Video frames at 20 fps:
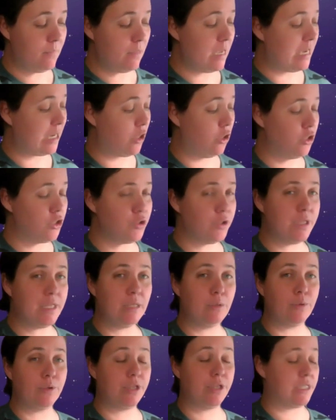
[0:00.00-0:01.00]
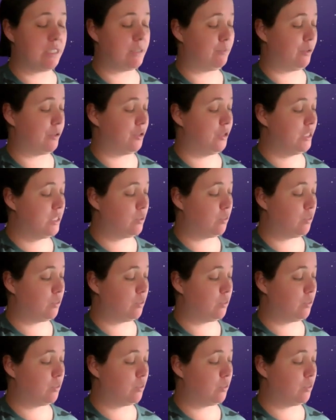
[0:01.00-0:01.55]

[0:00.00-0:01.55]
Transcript: I can't do anything with this, but this